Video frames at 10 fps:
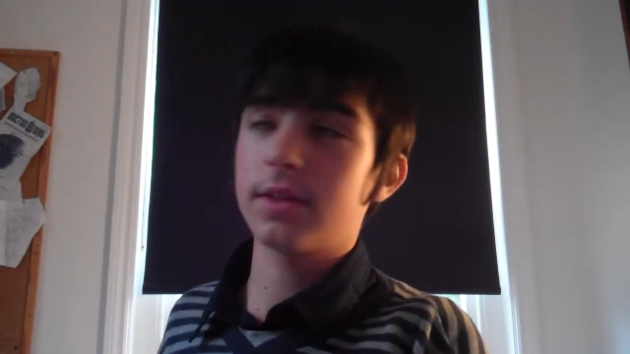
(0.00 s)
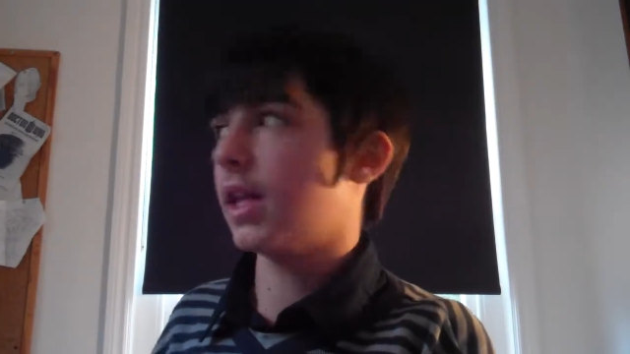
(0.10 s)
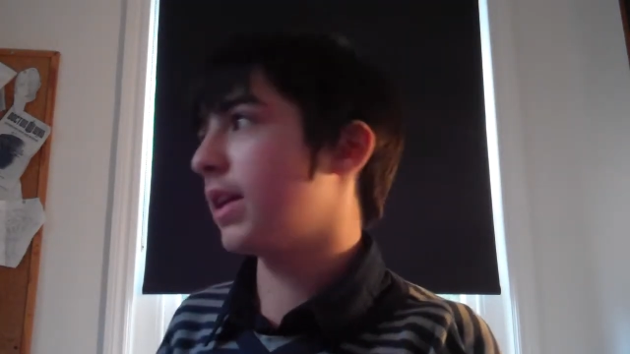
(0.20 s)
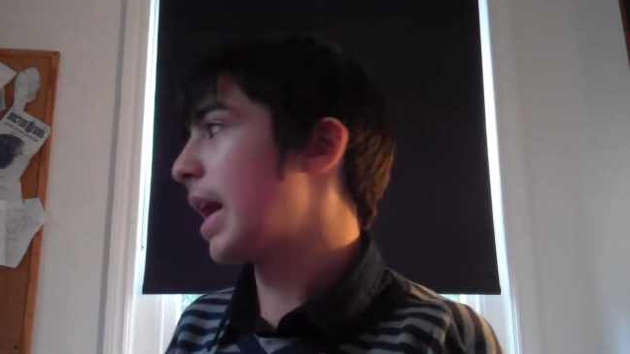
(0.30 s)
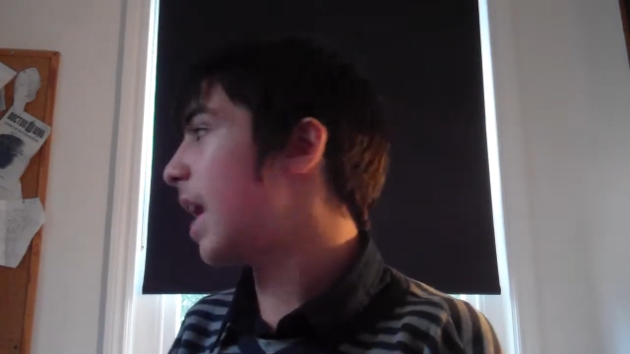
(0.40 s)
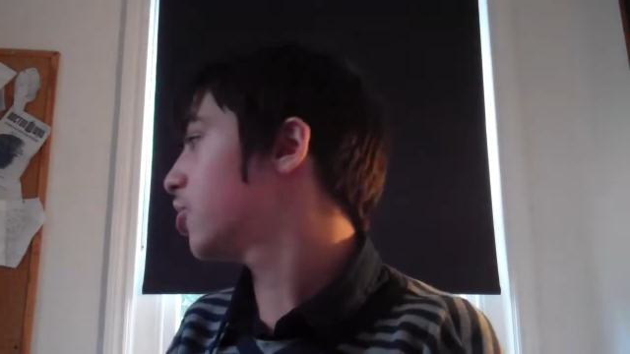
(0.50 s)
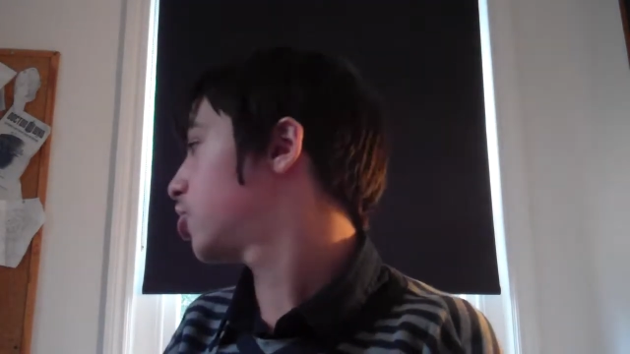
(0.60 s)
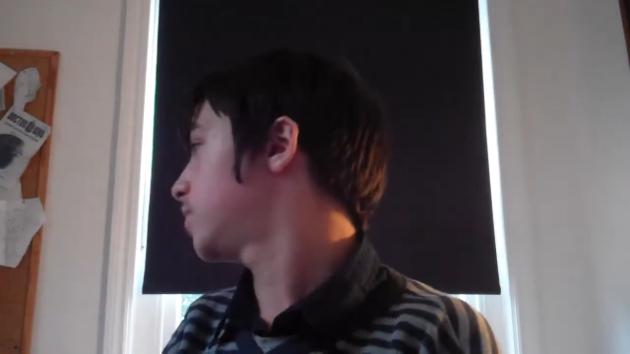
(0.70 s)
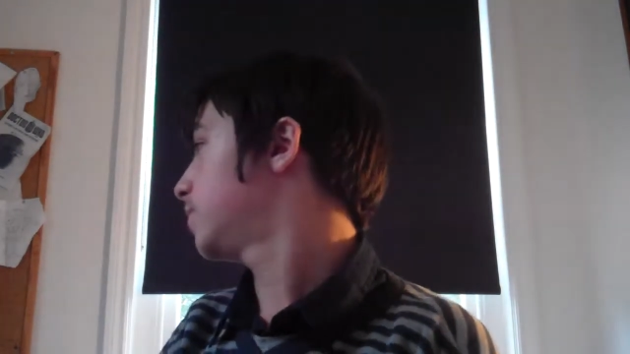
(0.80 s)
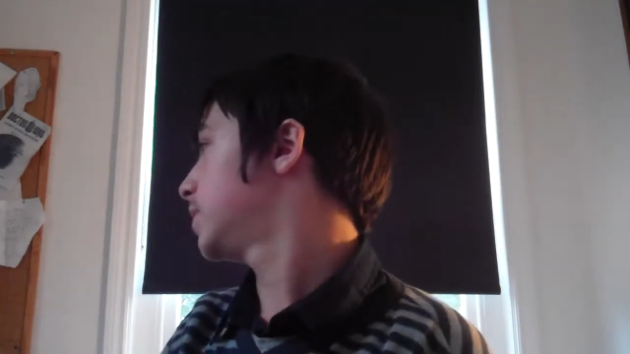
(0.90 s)
I collect
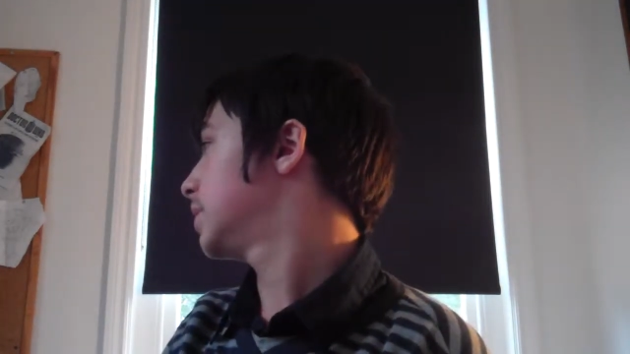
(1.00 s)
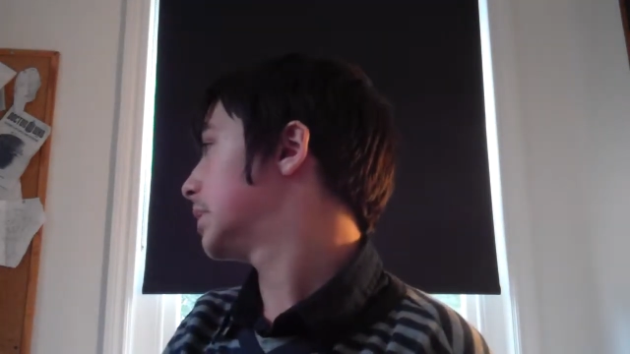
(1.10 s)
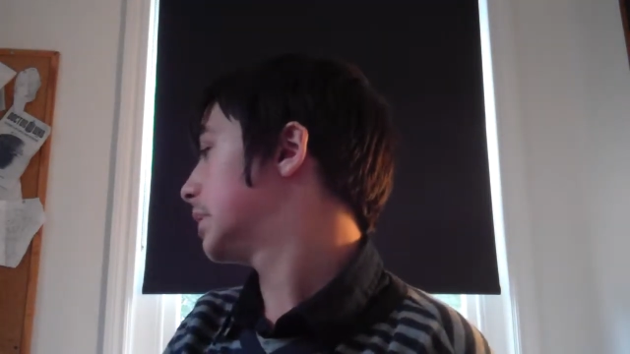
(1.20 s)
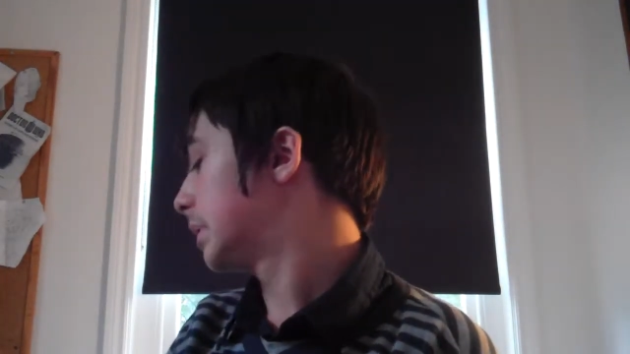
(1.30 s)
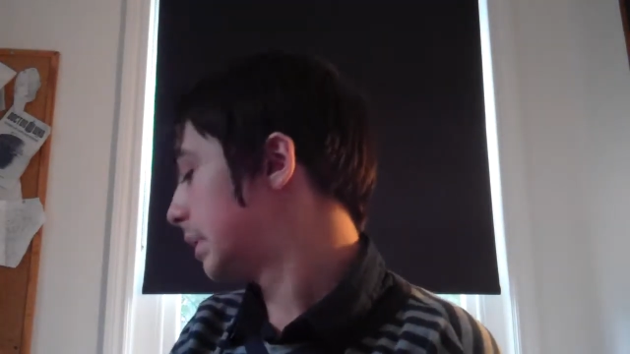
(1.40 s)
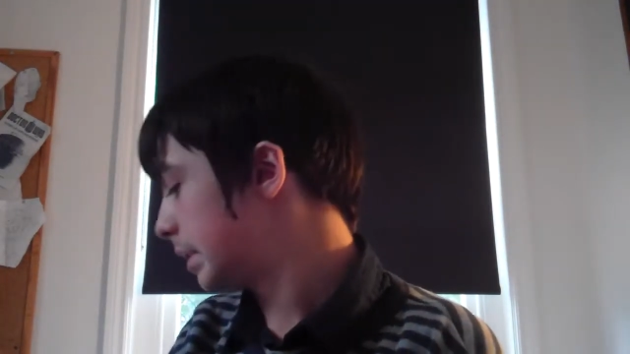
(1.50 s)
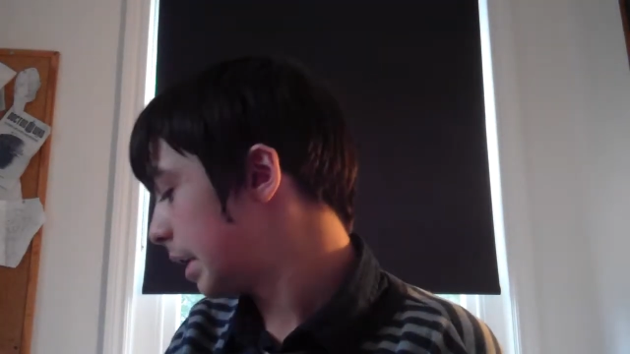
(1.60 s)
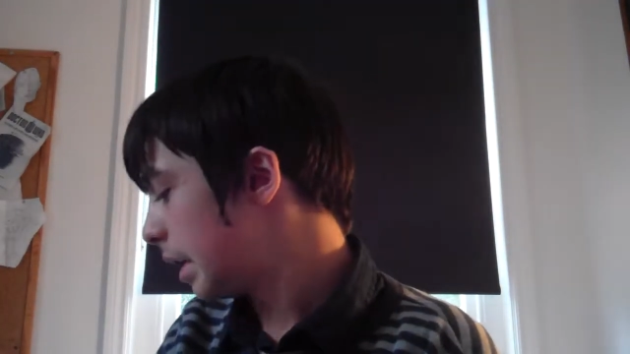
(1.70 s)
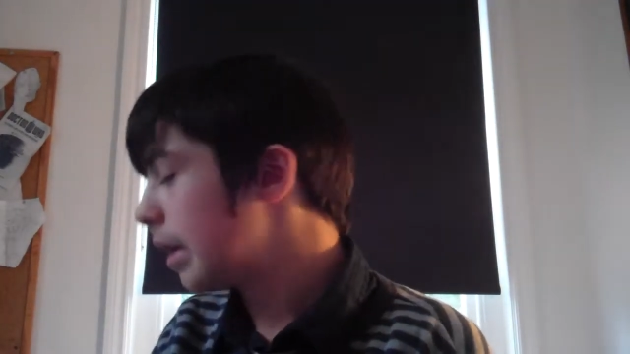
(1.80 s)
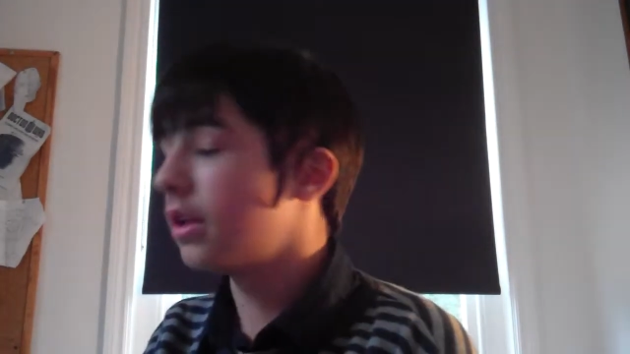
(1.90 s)
action figures
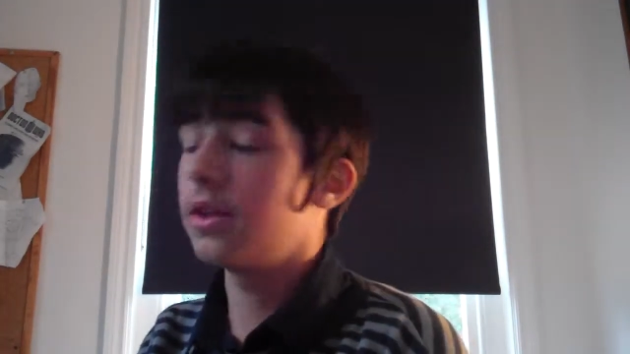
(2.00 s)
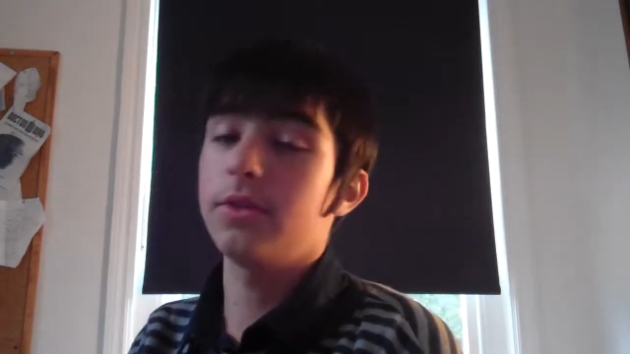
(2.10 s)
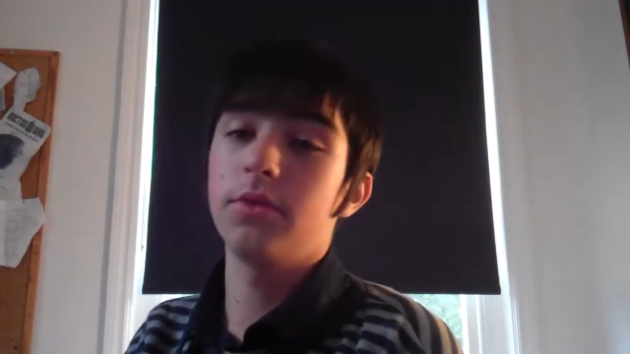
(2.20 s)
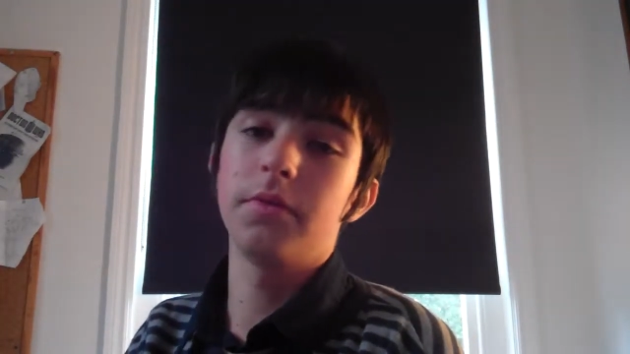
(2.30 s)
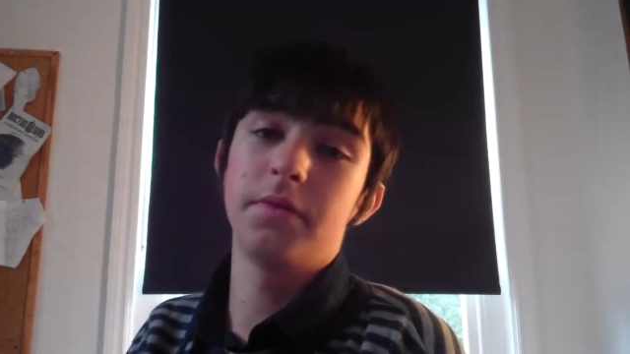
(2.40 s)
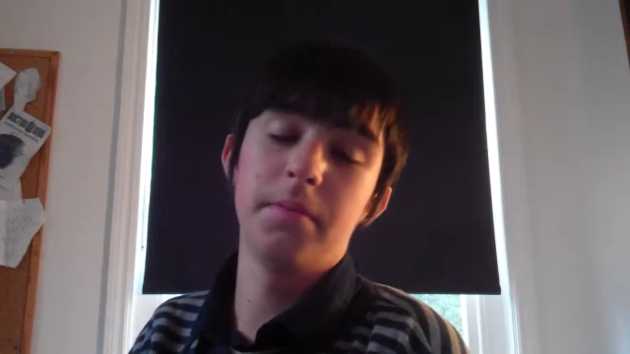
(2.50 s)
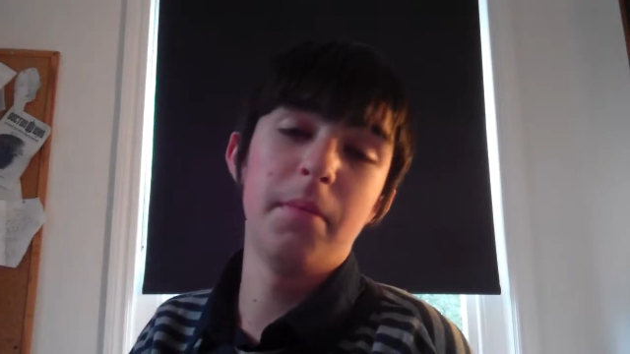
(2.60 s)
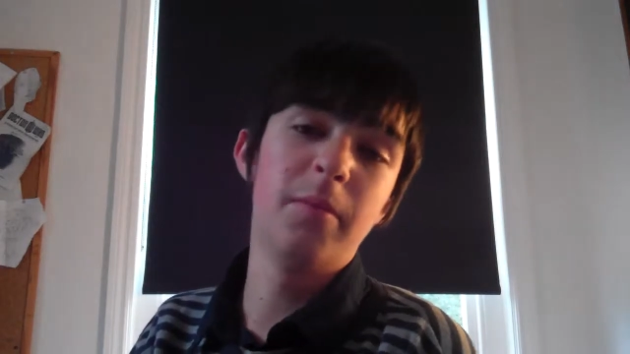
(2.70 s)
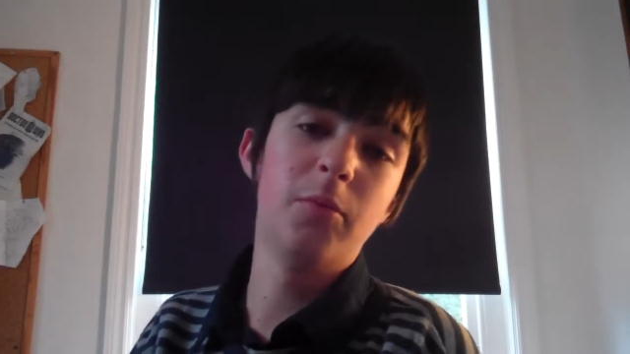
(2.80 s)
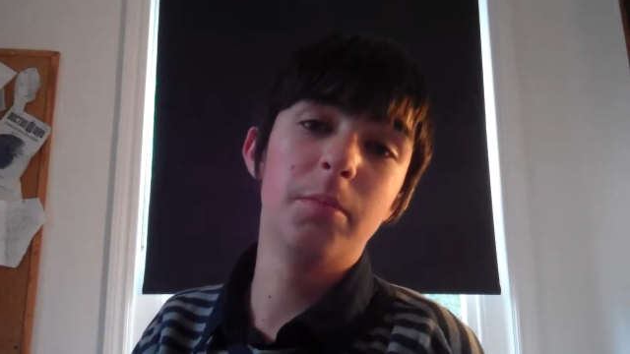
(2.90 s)
and the sort of some
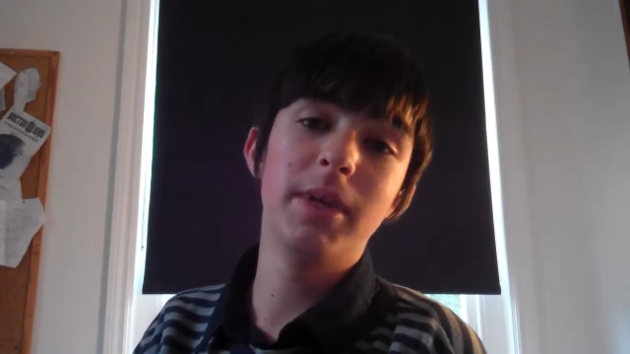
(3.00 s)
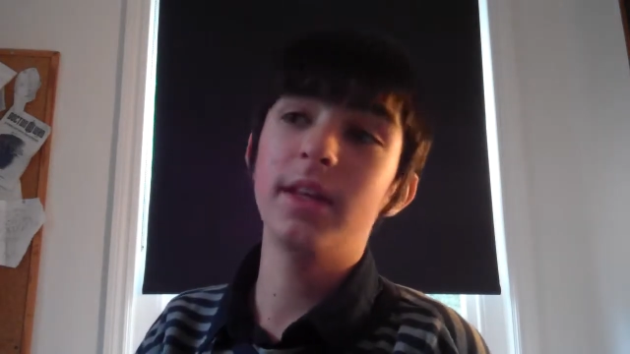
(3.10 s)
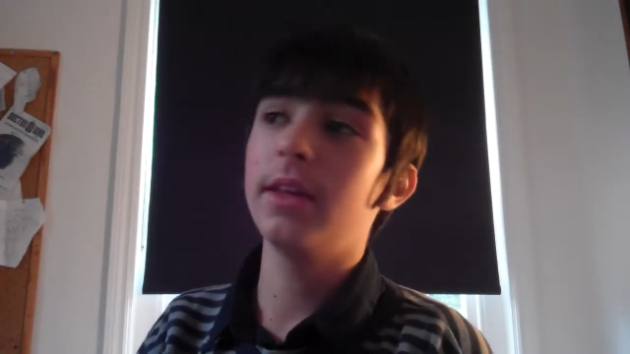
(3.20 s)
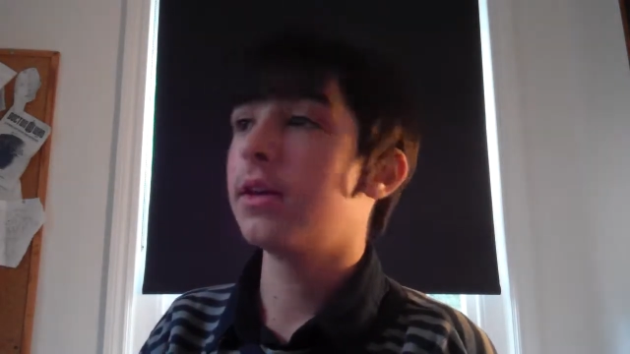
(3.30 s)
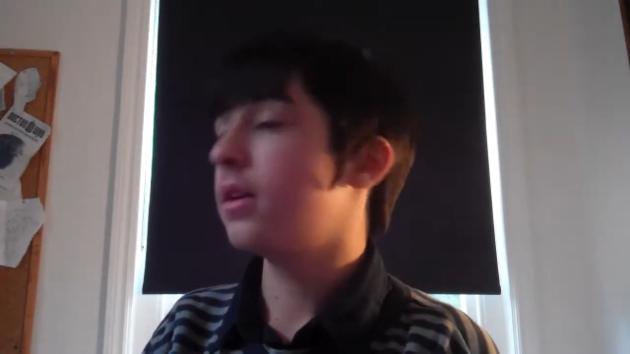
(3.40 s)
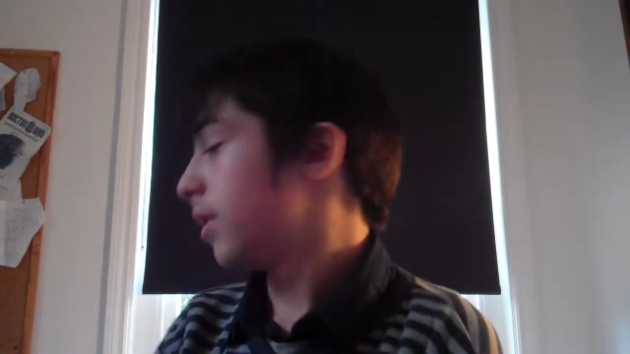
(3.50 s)
memorabilia